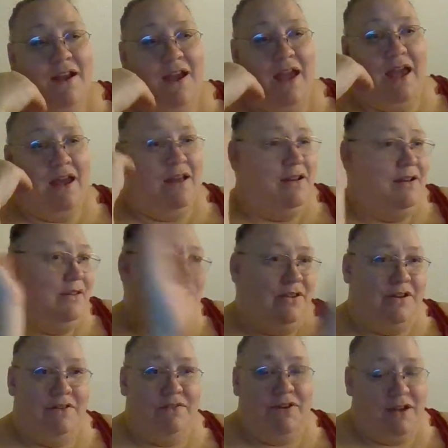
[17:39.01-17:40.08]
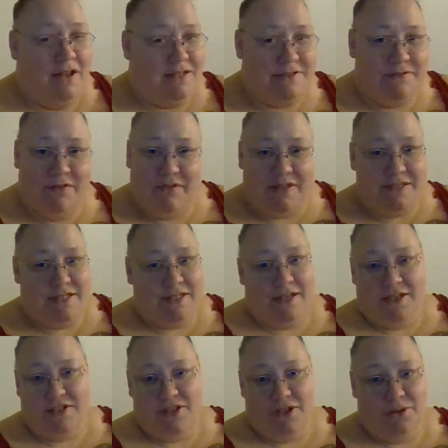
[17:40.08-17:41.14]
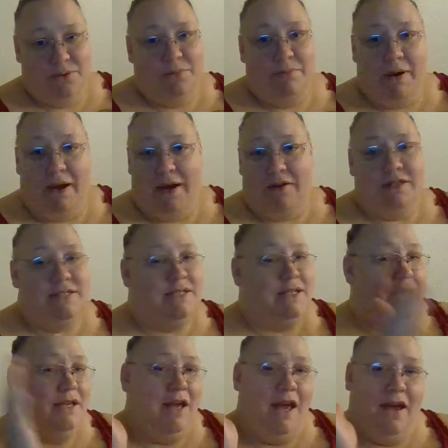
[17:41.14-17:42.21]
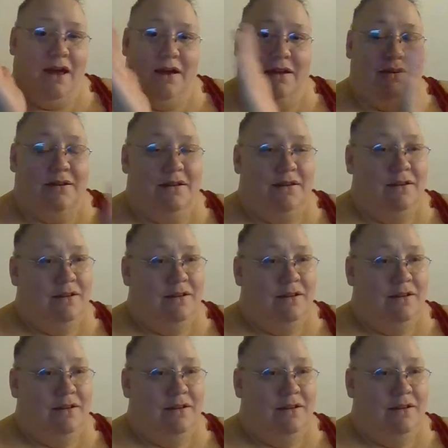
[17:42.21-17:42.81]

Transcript: and the different kinds of events that I do: piracy and